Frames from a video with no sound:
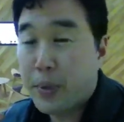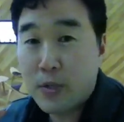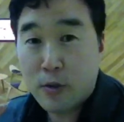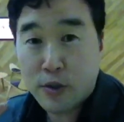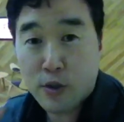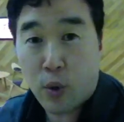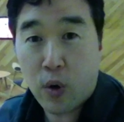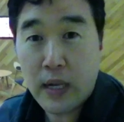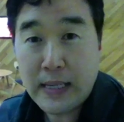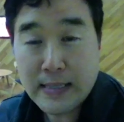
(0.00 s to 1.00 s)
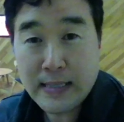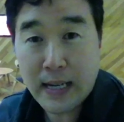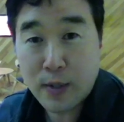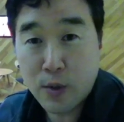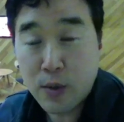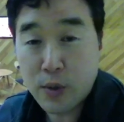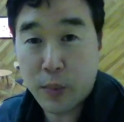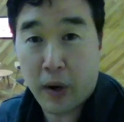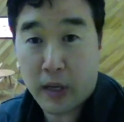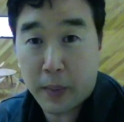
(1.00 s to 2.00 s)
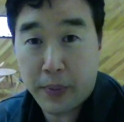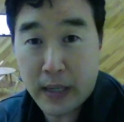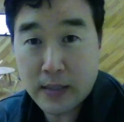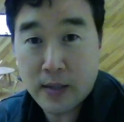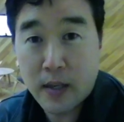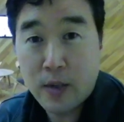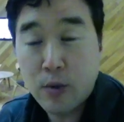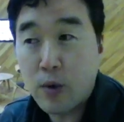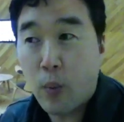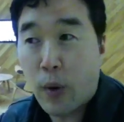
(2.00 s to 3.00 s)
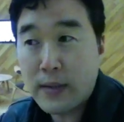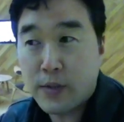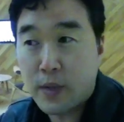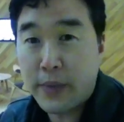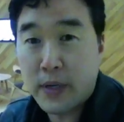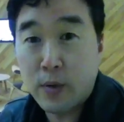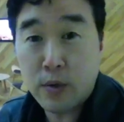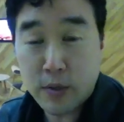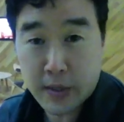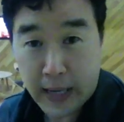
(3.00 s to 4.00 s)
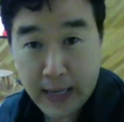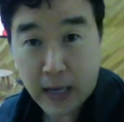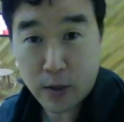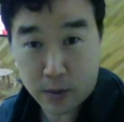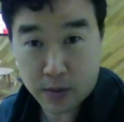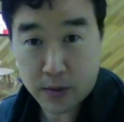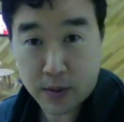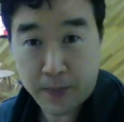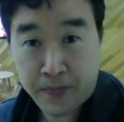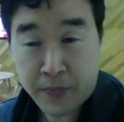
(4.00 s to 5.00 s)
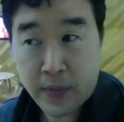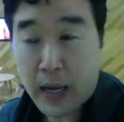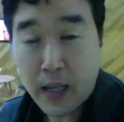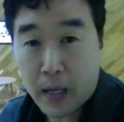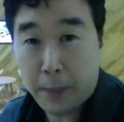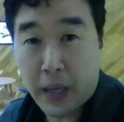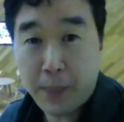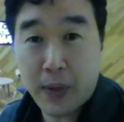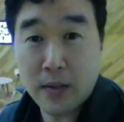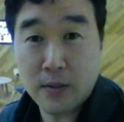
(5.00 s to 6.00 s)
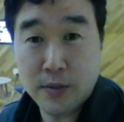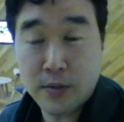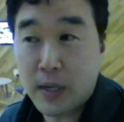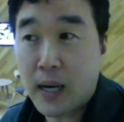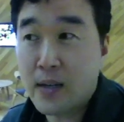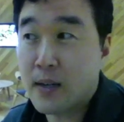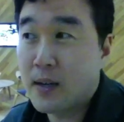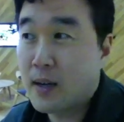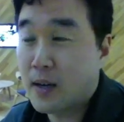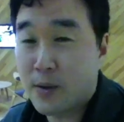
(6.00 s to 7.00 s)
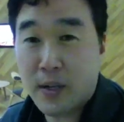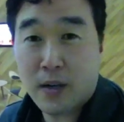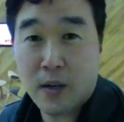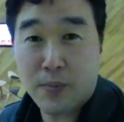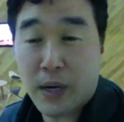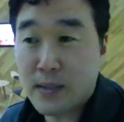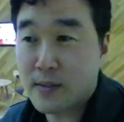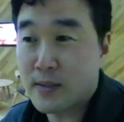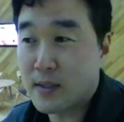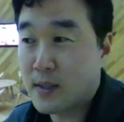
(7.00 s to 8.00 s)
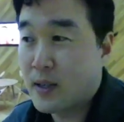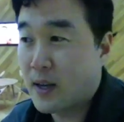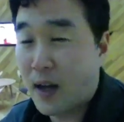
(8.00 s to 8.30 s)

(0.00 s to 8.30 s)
put your store inside Google's marketplace. Google wants you to be a Google Checkout user, not a PayPal user, not a credit card processing